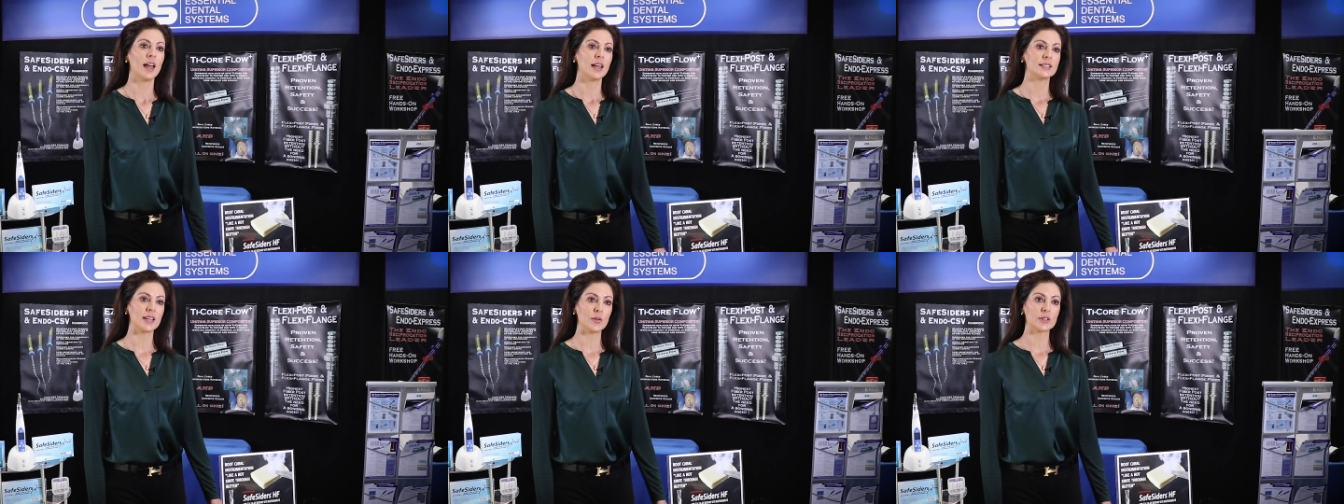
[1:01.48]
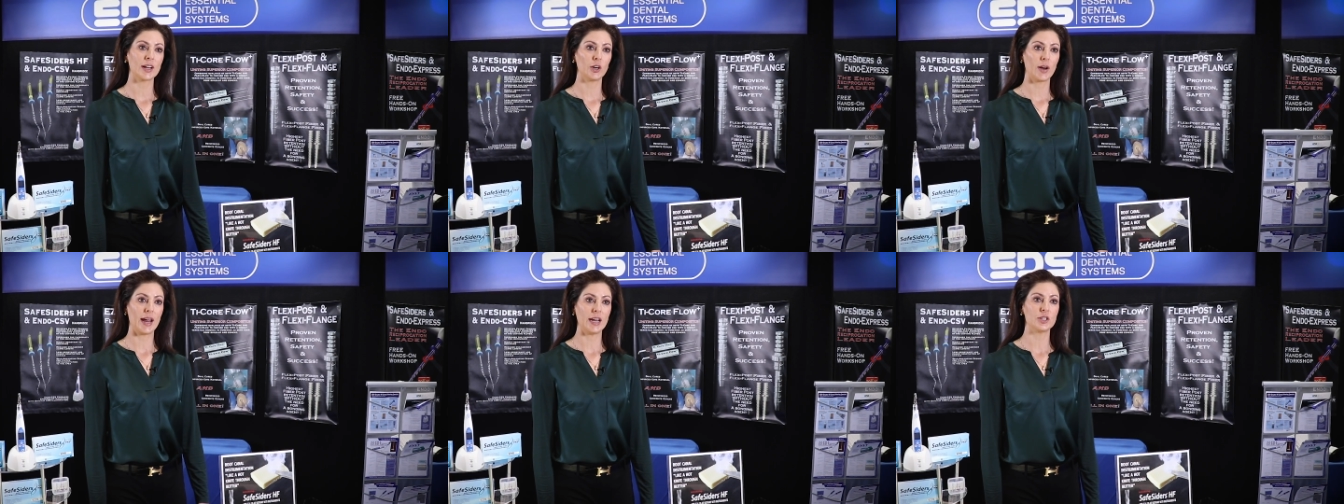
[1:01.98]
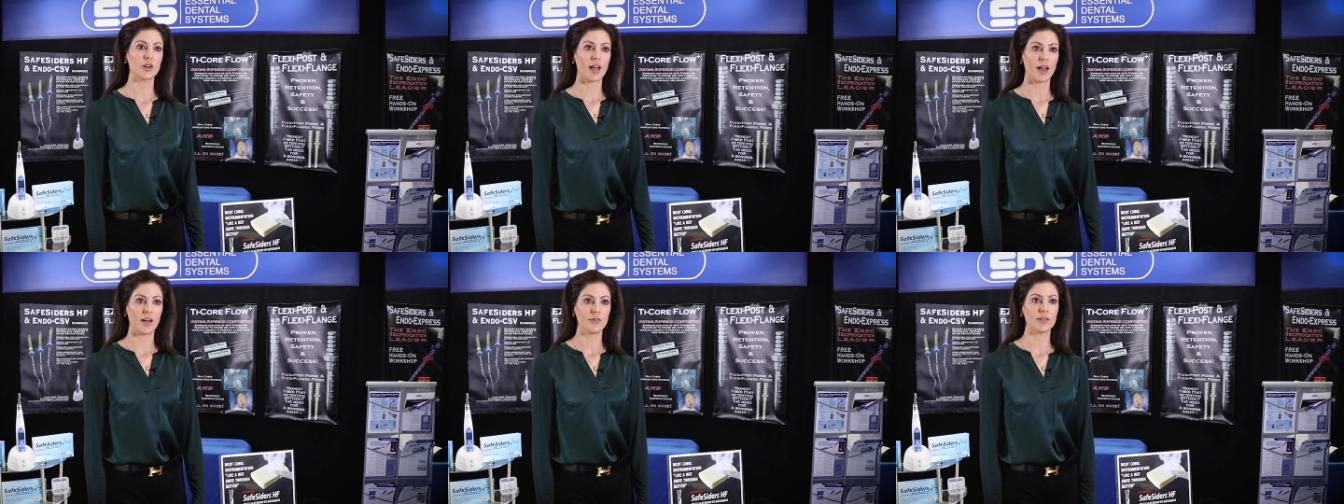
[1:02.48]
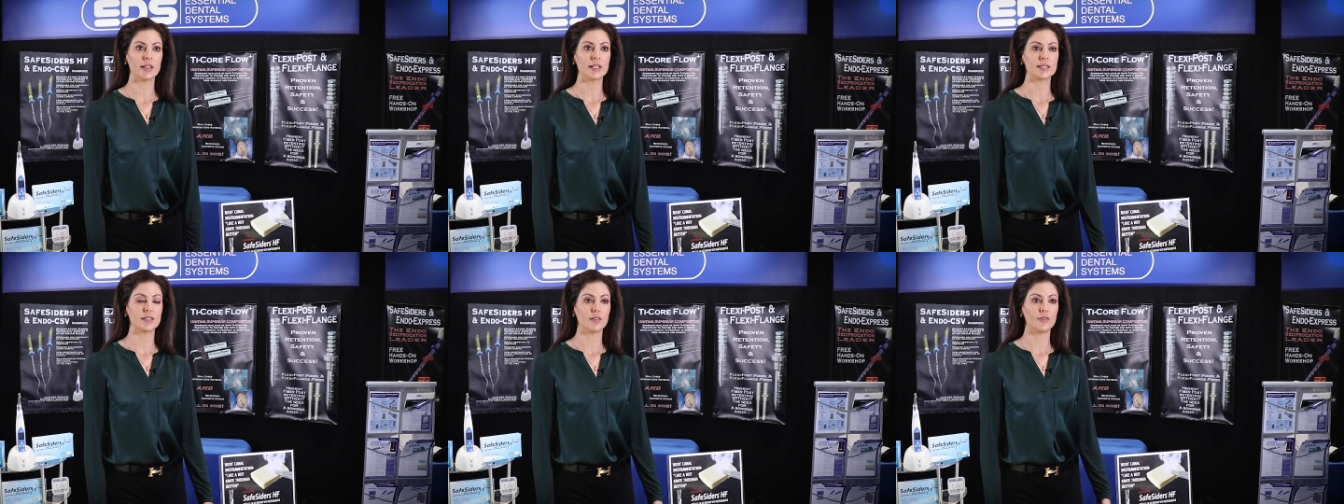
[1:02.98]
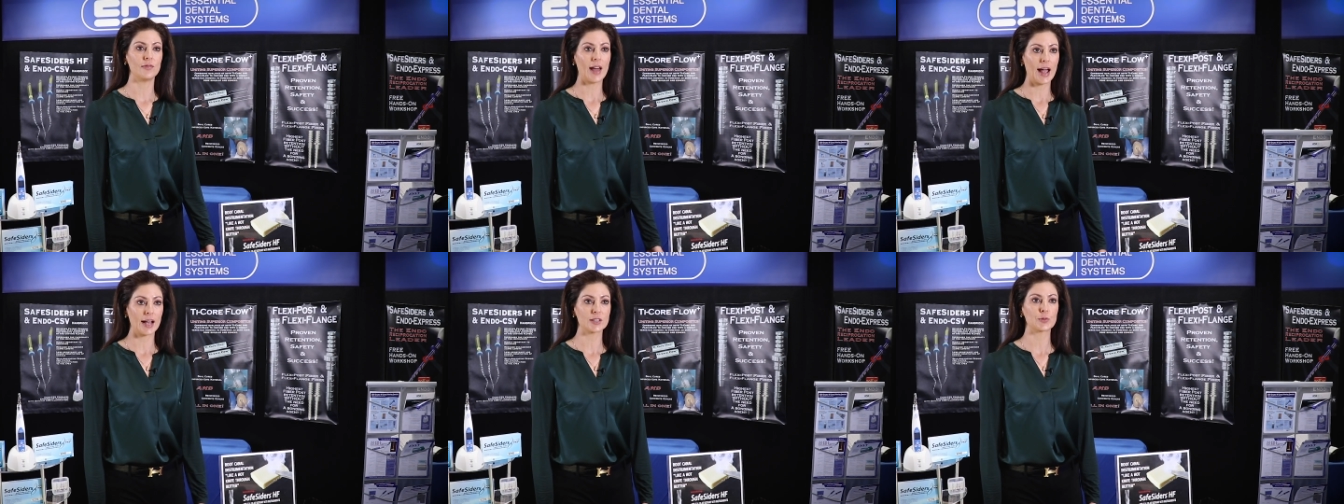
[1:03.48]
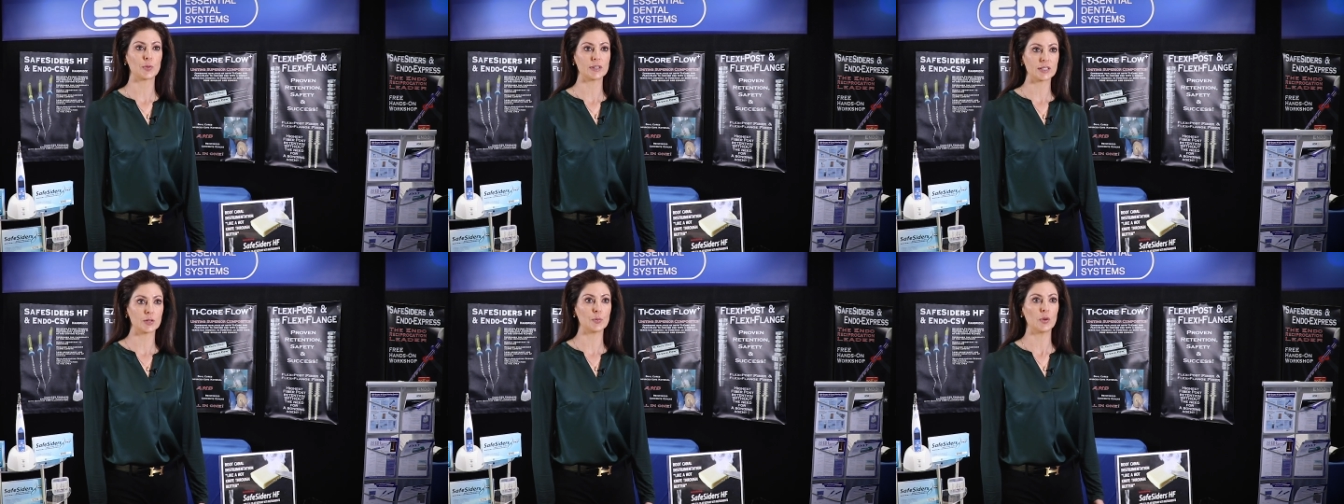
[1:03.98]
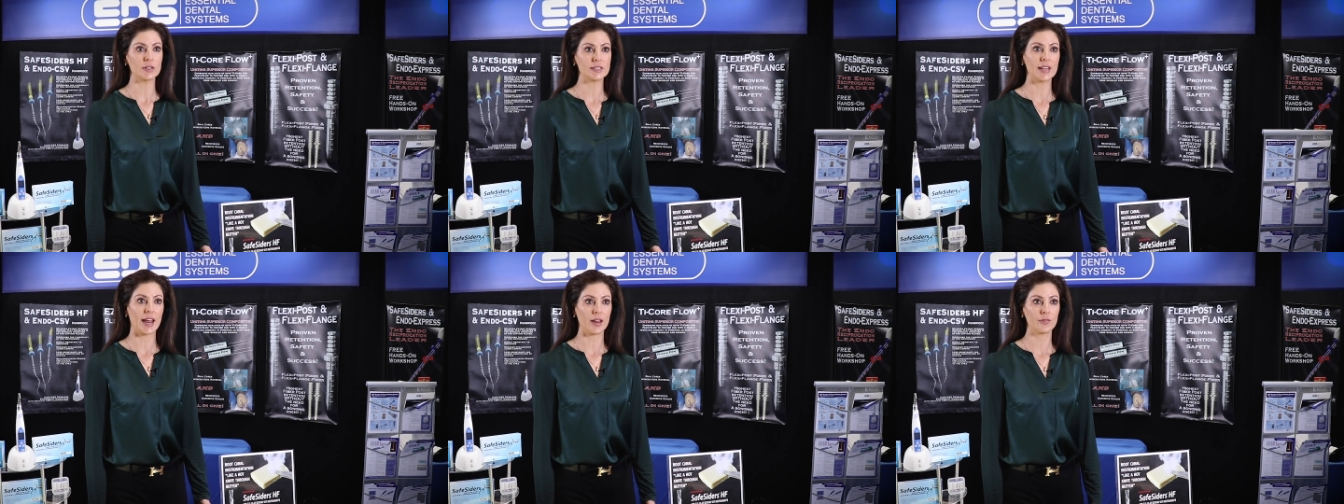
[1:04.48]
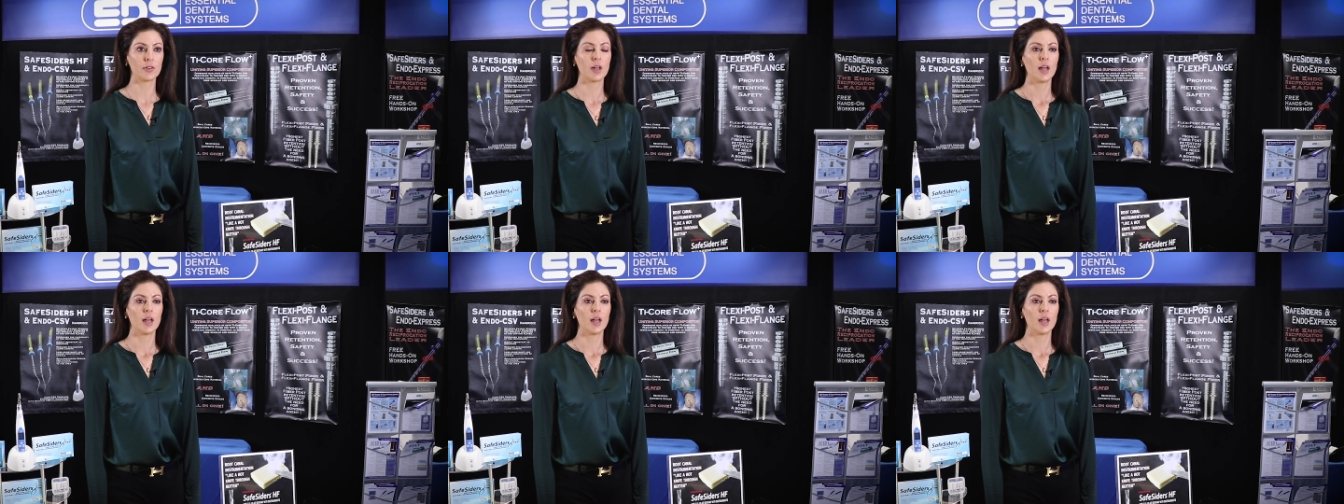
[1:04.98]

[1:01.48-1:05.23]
The SafeSider H F is fast, predictable, and safe